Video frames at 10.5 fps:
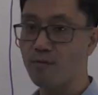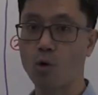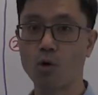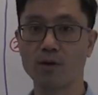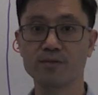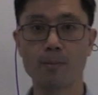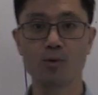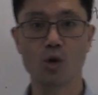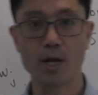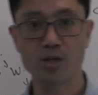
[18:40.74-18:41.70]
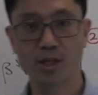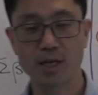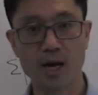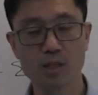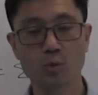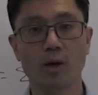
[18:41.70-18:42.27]
over all of W. And you can
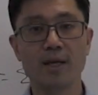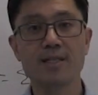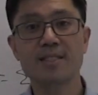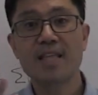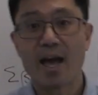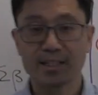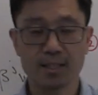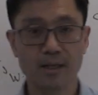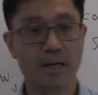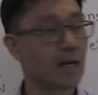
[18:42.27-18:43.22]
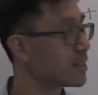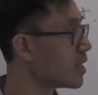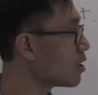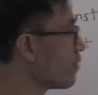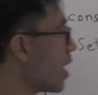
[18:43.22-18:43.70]
ask, well, is that set of